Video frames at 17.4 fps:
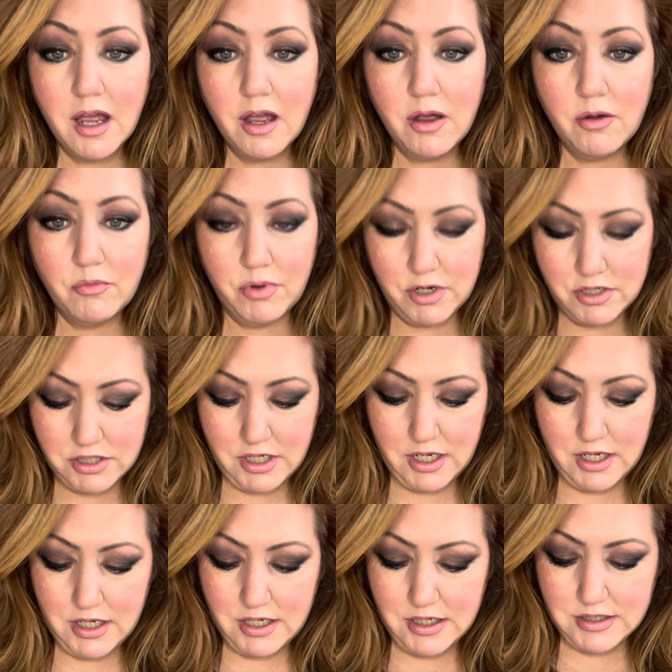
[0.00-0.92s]
which
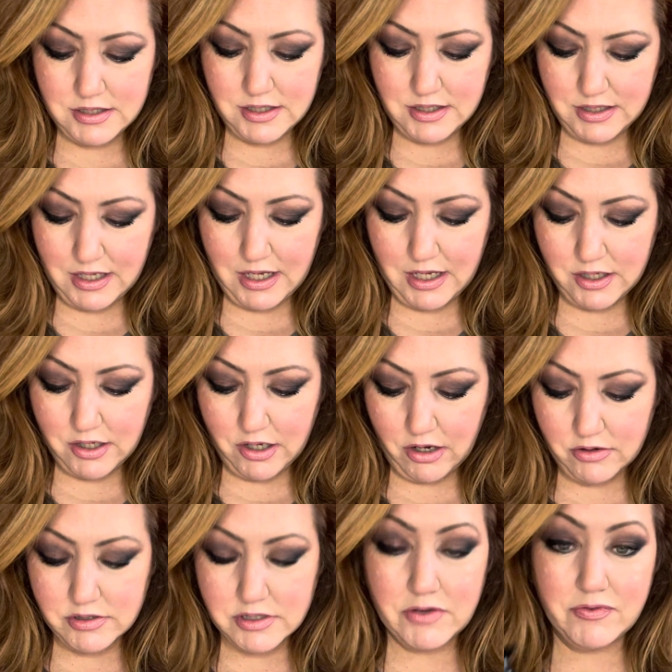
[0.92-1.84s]
is the
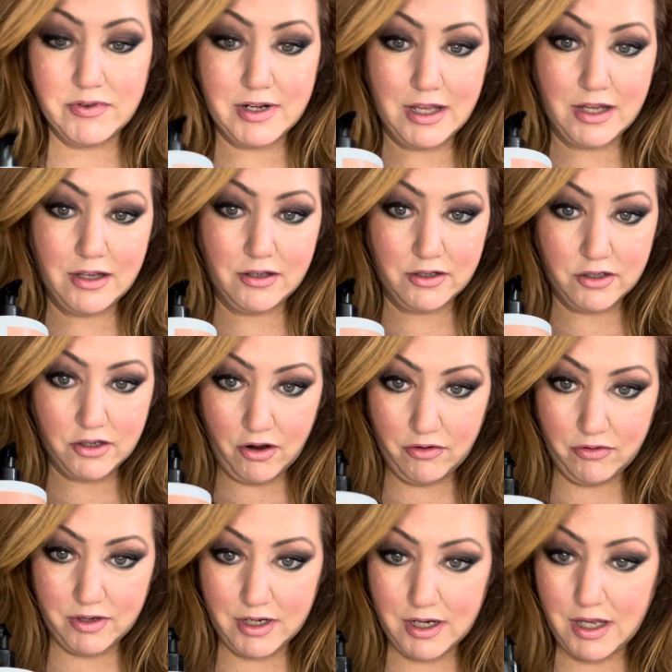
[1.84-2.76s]
Cozy Vanilla and
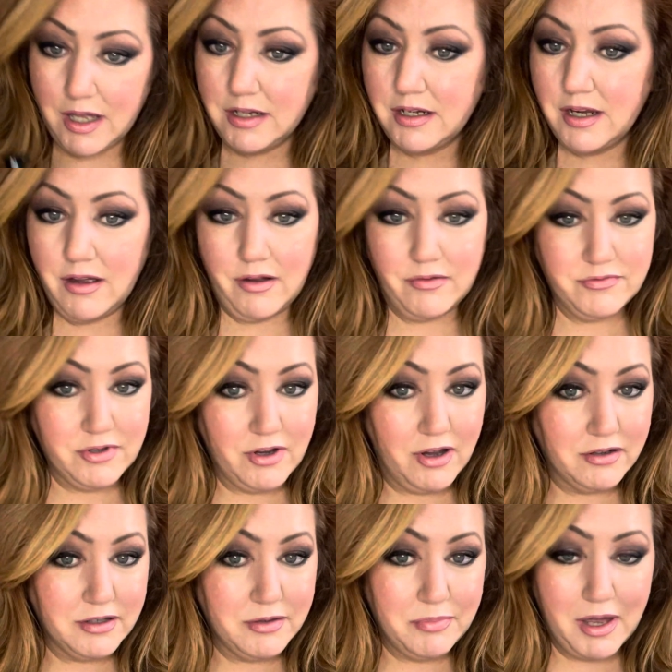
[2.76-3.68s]
Coconut. Now, I've
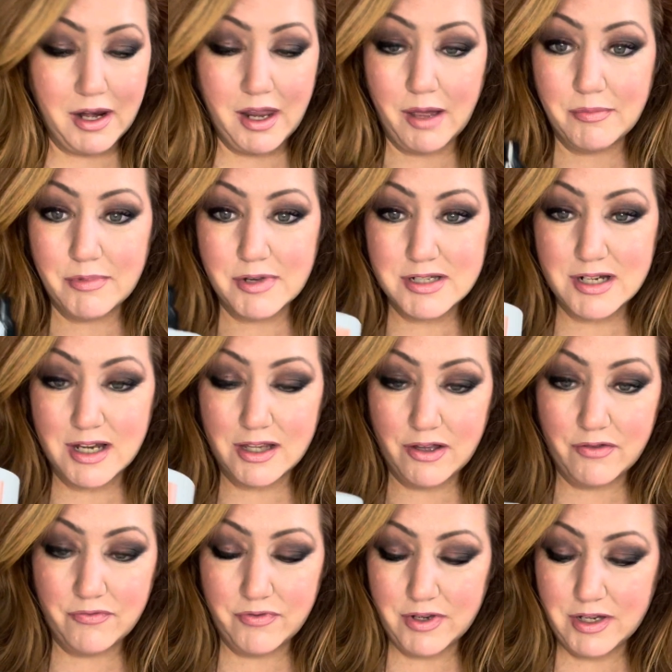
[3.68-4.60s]
talked about how much I
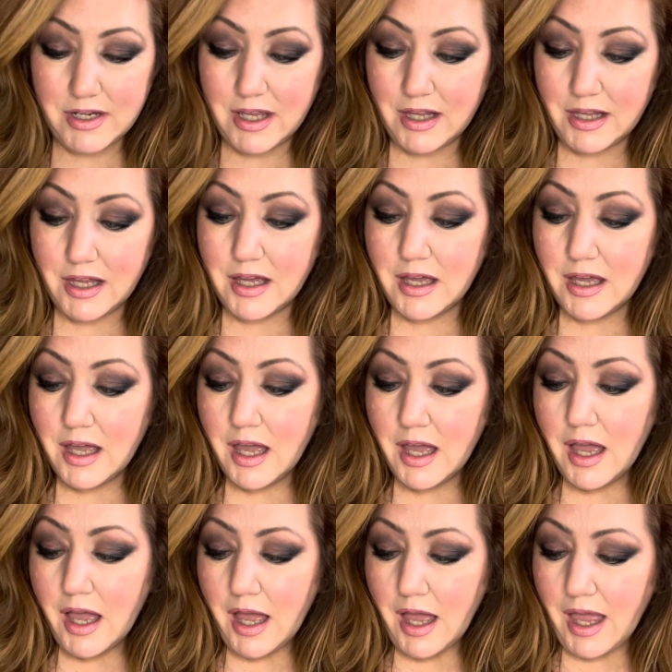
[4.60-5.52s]
love vanilla
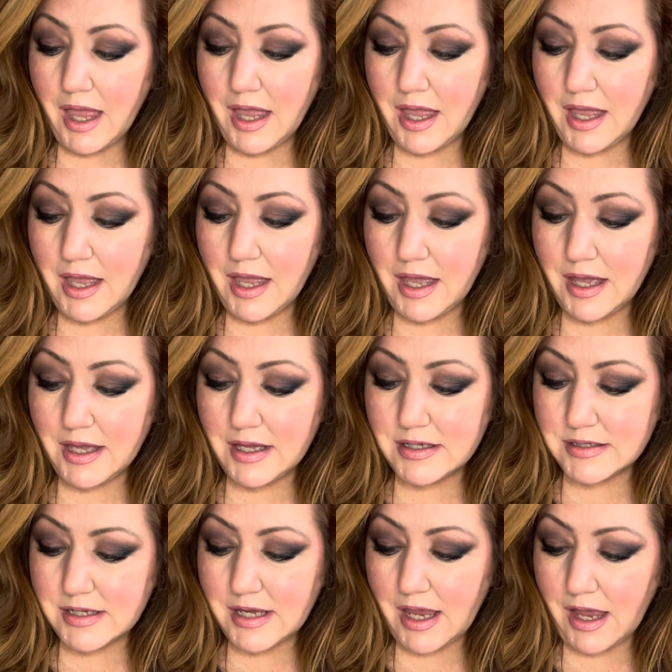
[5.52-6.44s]

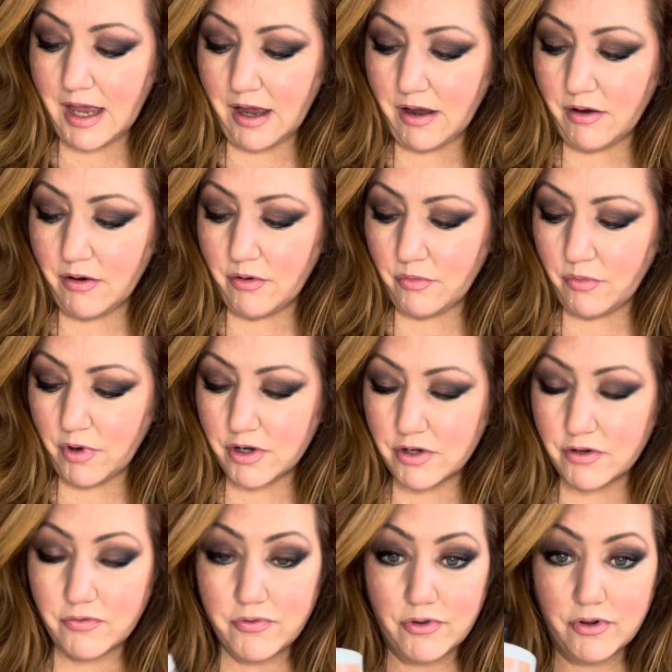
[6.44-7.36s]
and how
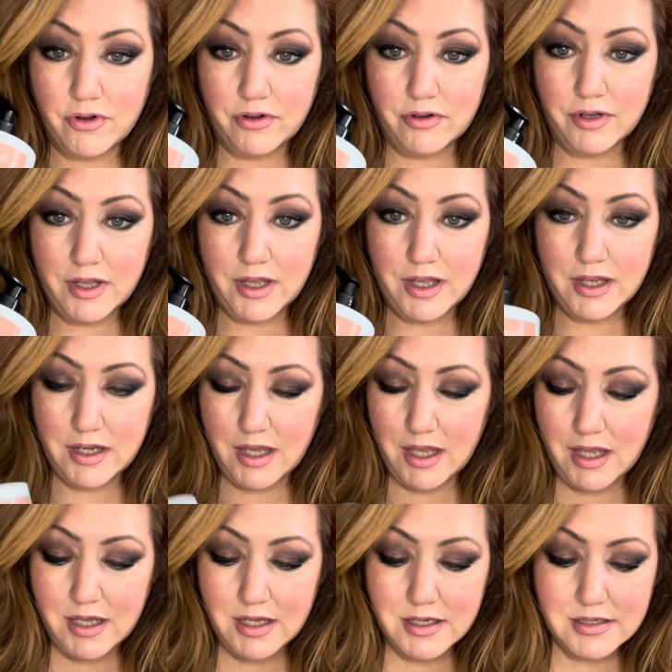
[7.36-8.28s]
wonderful it
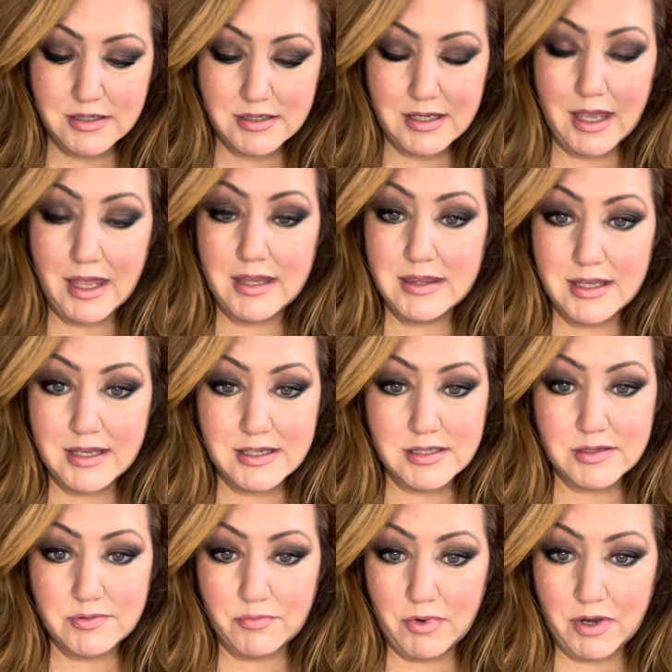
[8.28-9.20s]
is, and
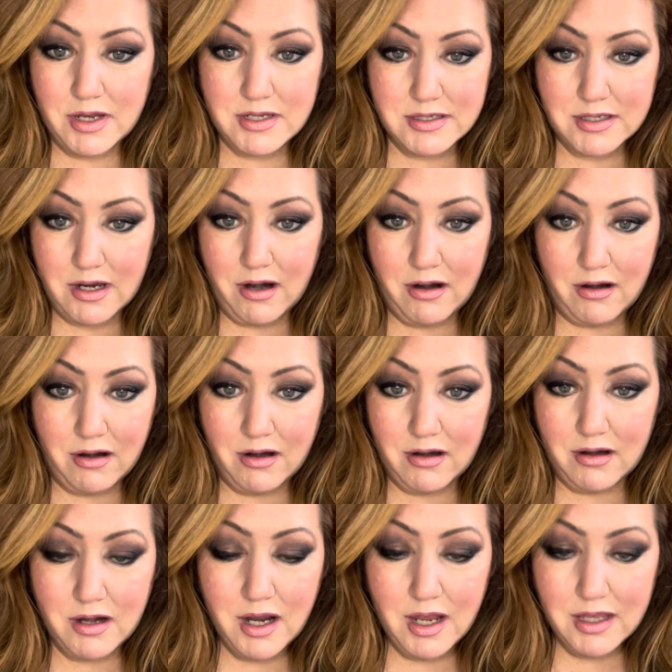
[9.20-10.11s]
this was
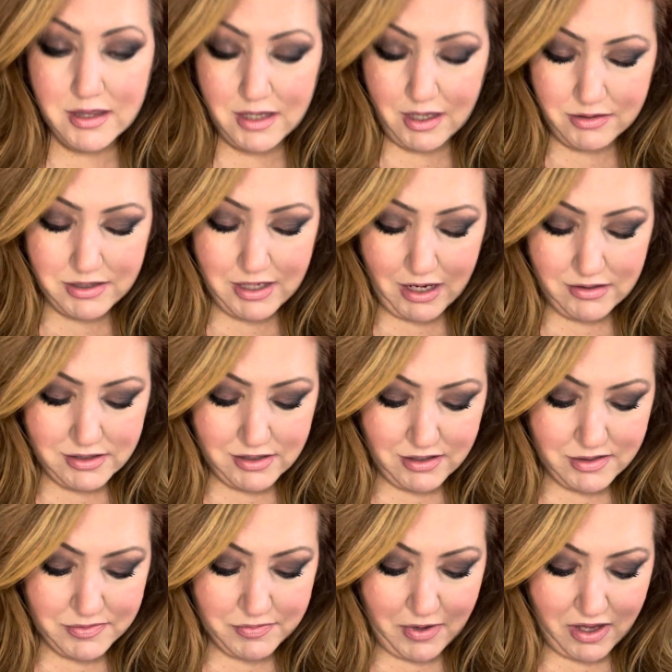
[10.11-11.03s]
the
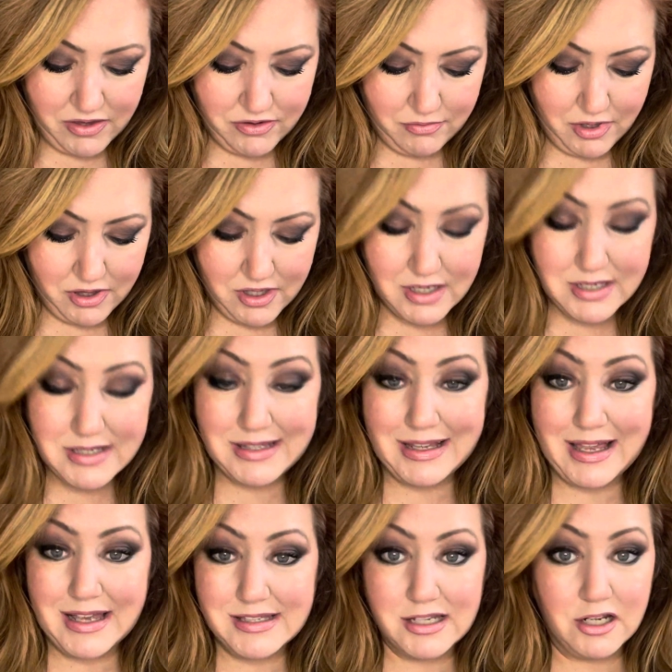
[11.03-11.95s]
downstairs bathroom. This
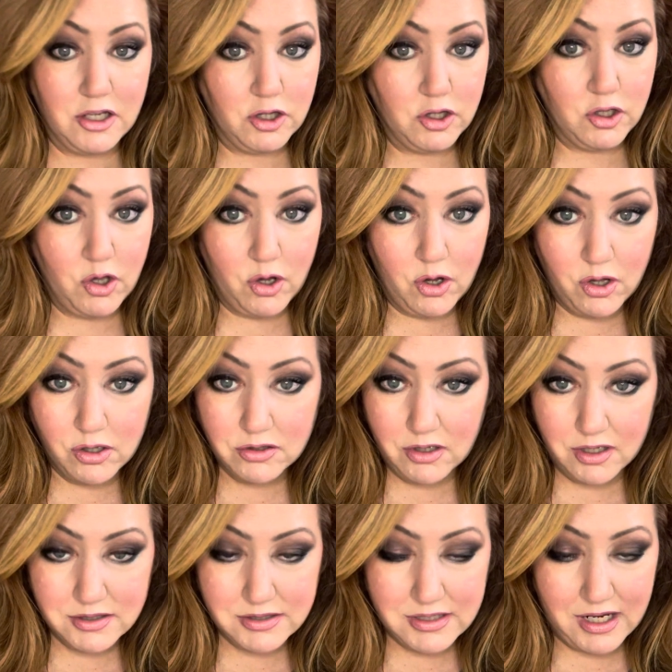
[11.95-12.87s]
lasted a long,
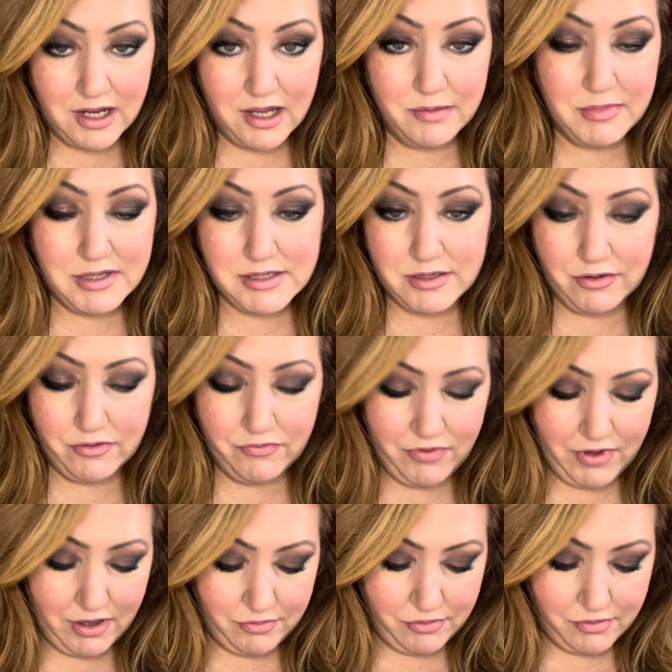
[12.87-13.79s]
long time. It's so
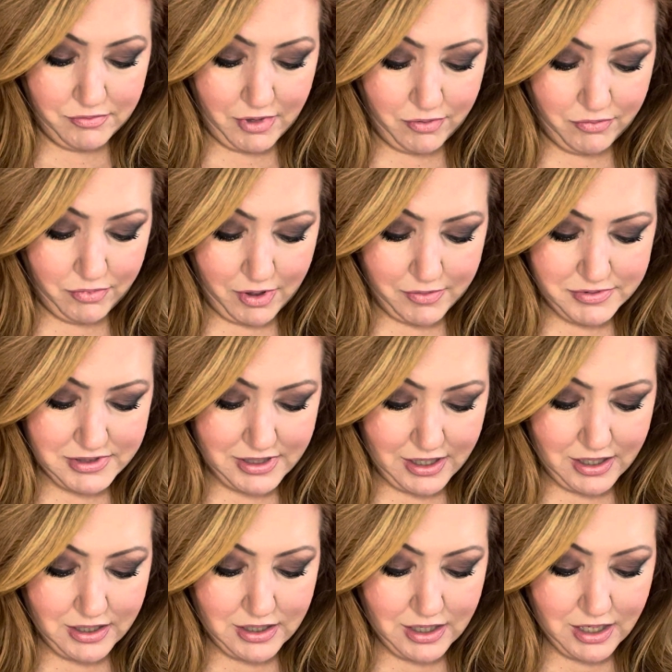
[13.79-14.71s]
available on my
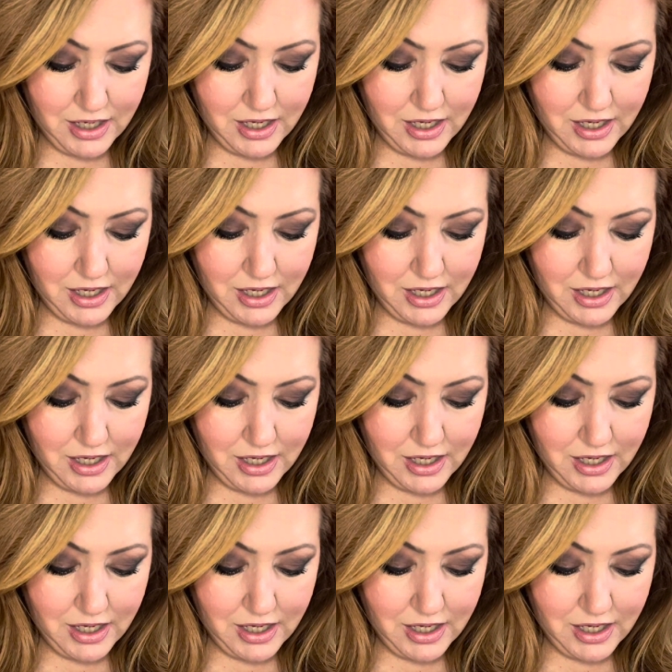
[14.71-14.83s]
website.